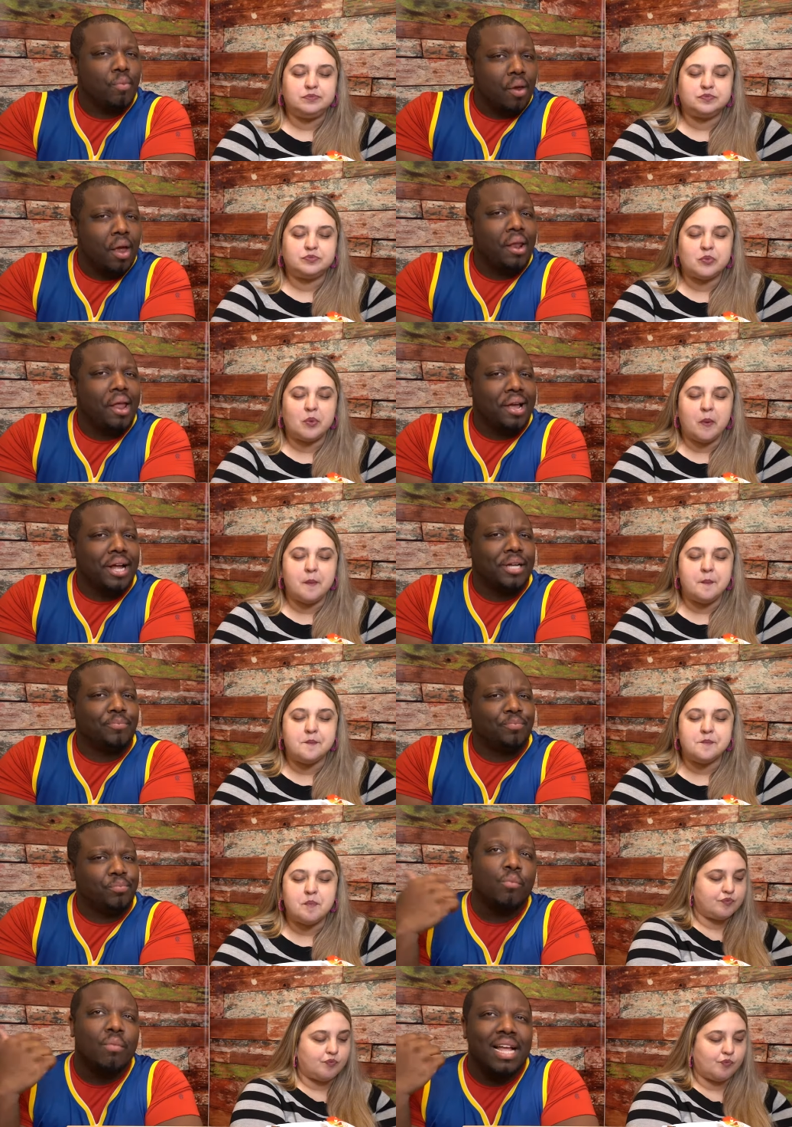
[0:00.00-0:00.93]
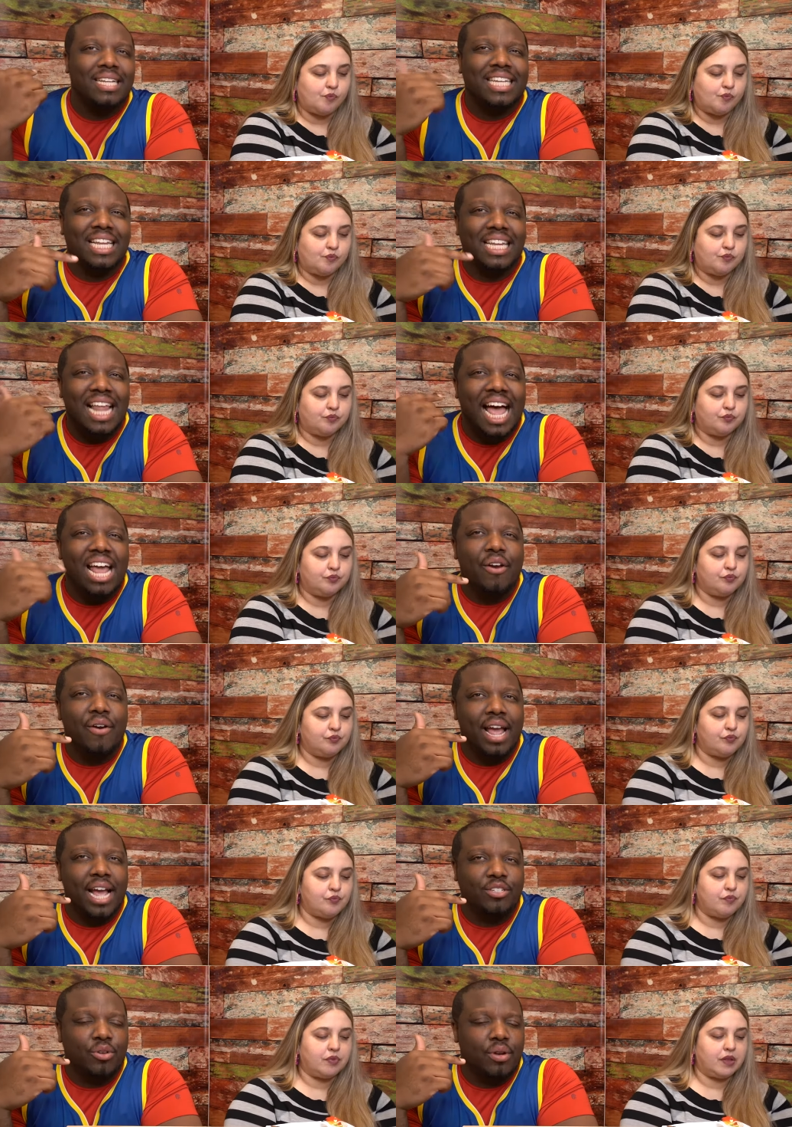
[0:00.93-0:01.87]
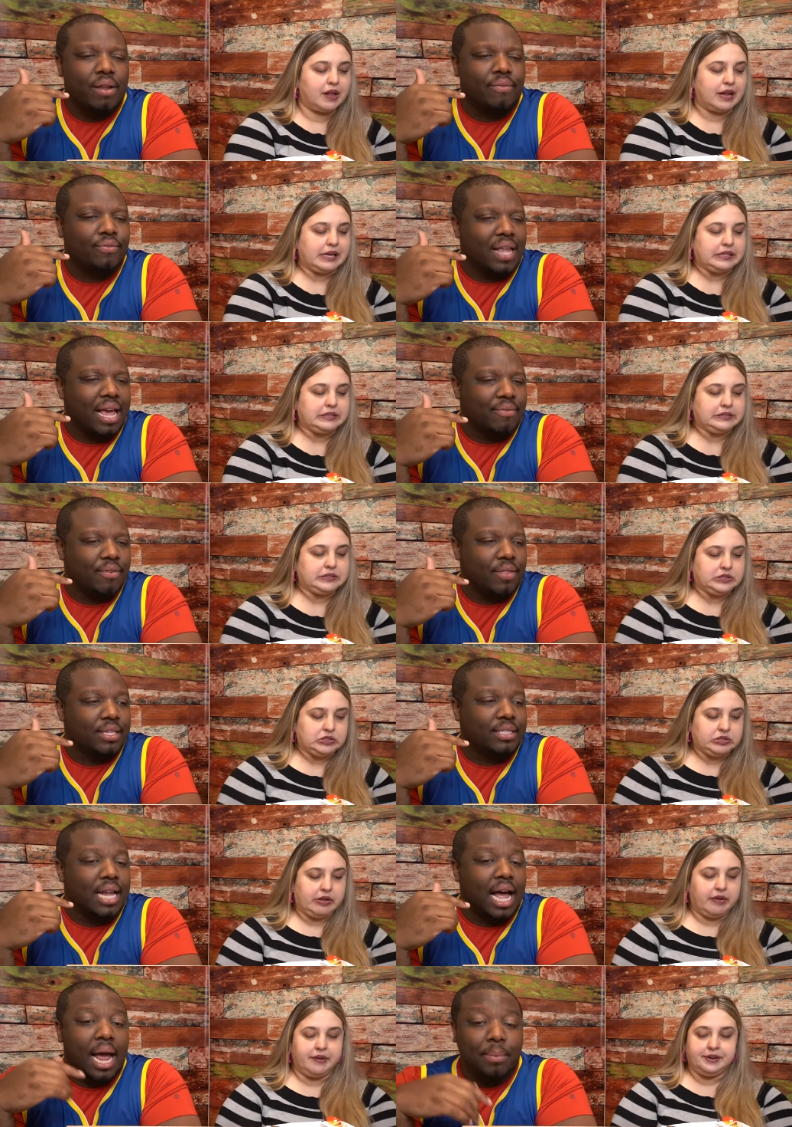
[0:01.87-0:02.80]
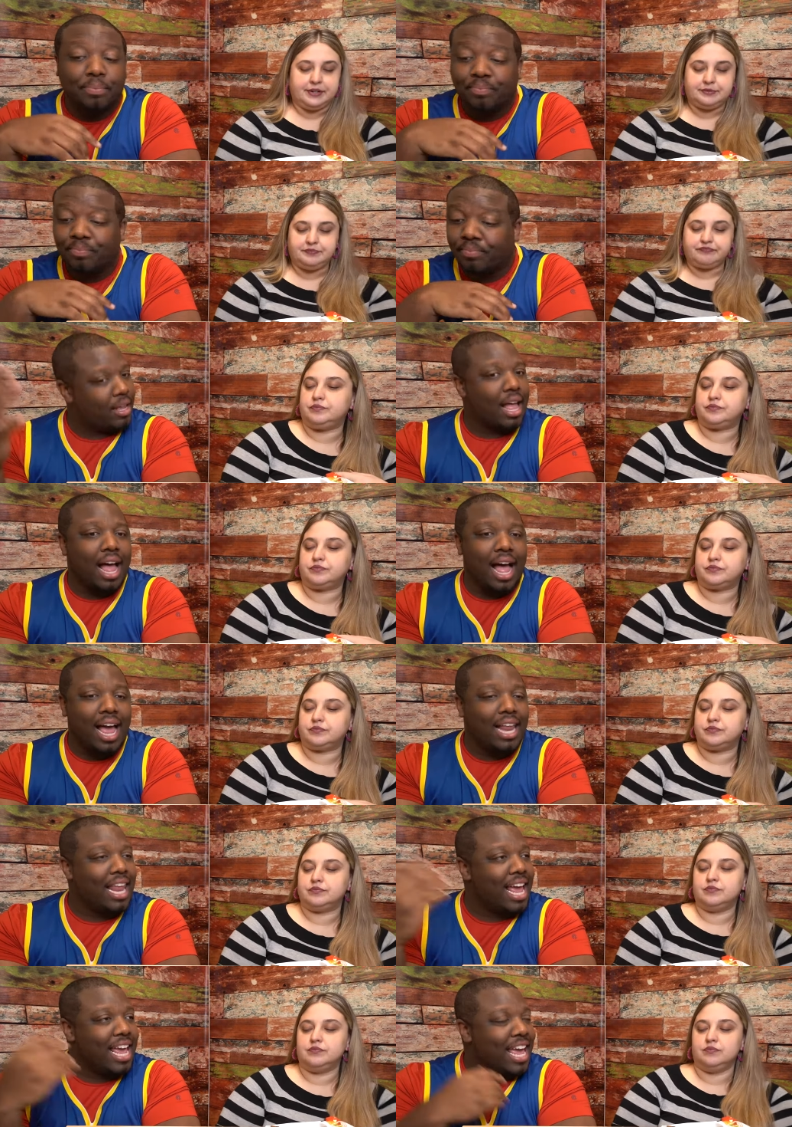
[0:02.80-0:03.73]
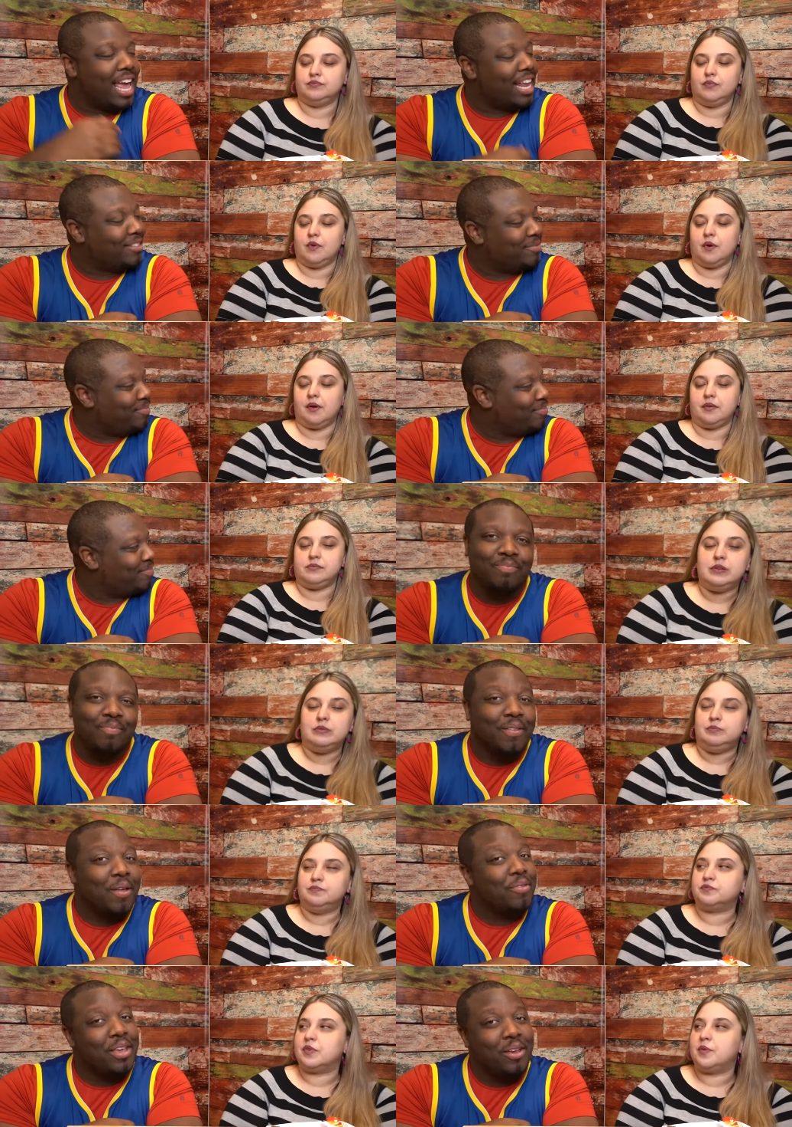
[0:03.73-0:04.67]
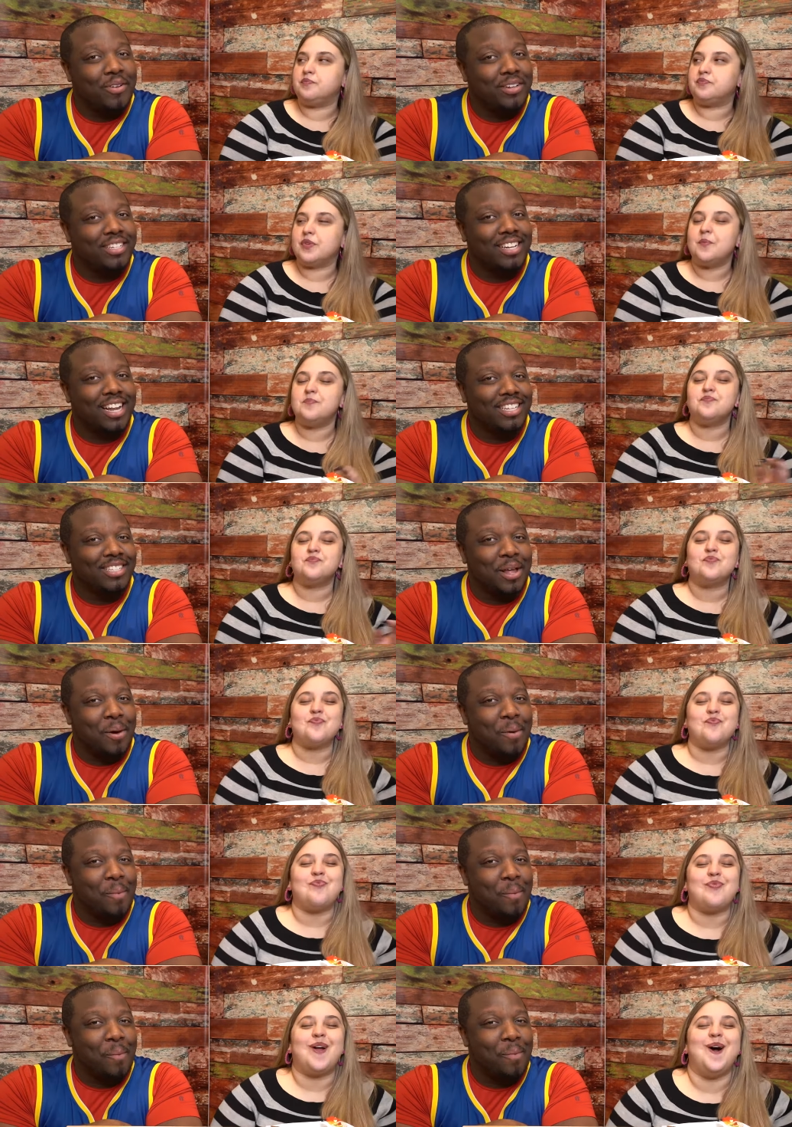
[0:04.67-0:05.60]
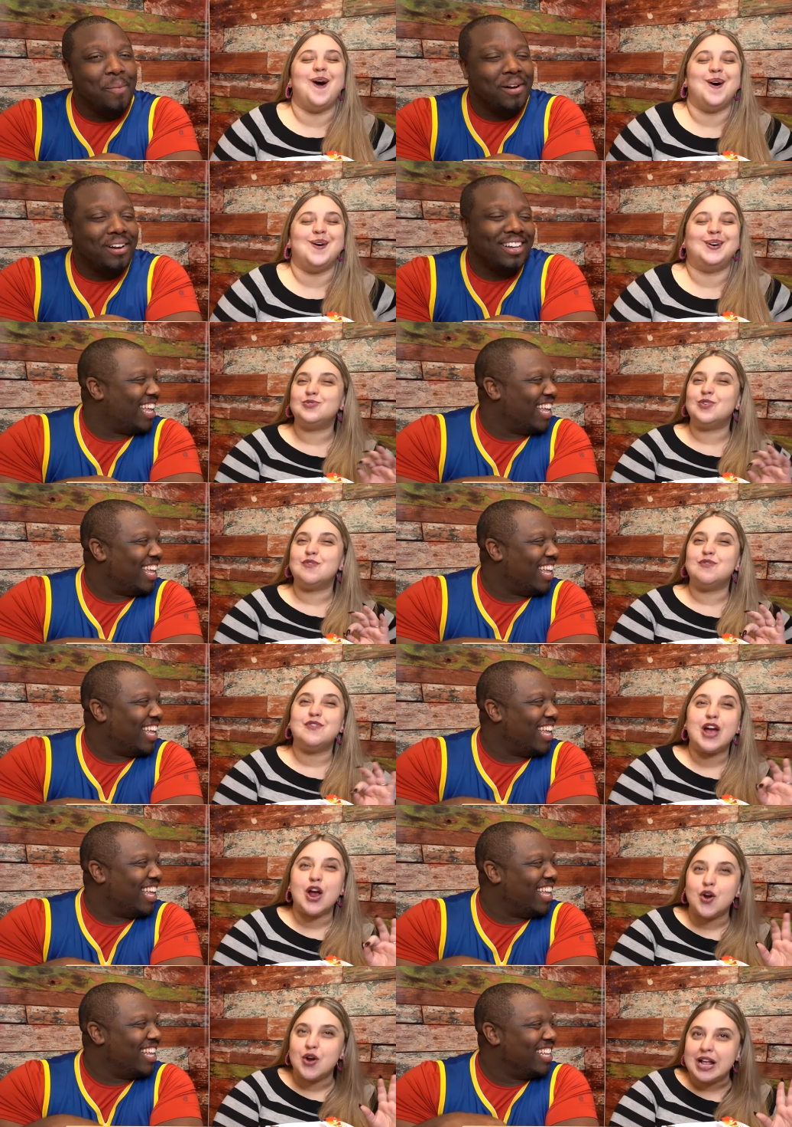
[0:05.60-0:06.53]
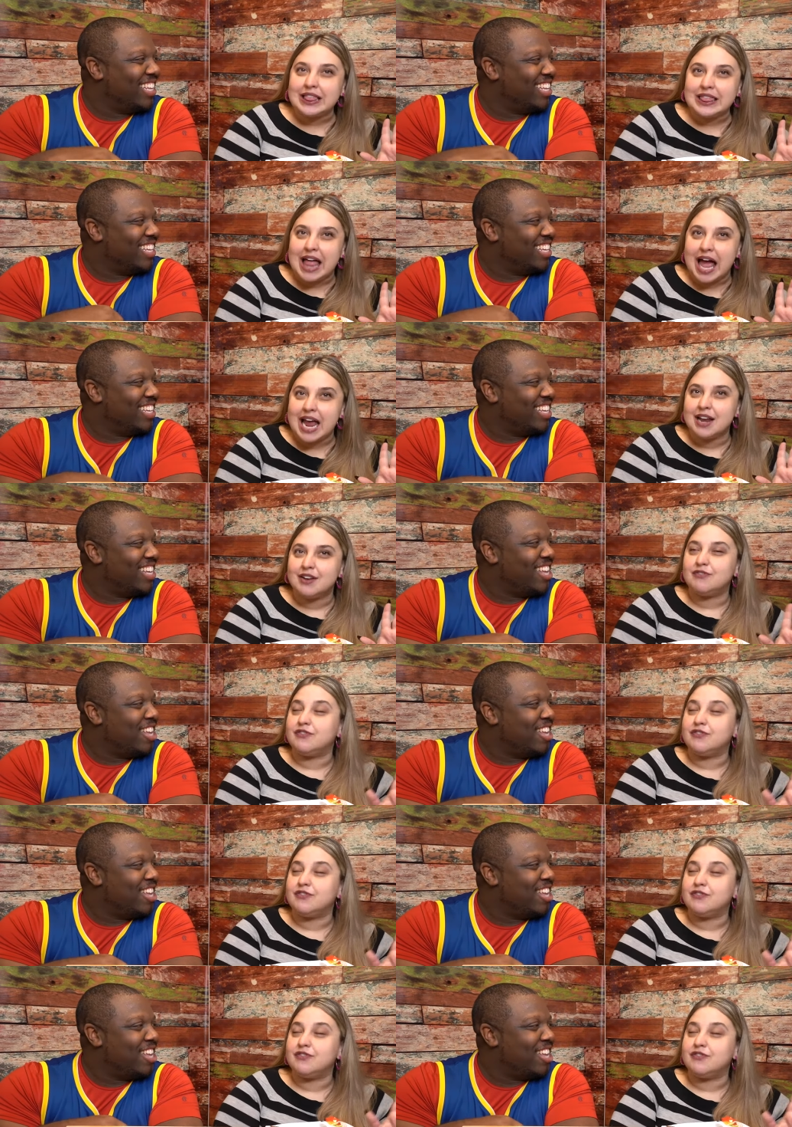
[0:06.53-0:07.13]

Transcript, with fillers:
Speaker 1: I like it. It's a lighter hazelnut flavor this time. I like it. I don't think Kristen does though.
Speaker 2: It's a very light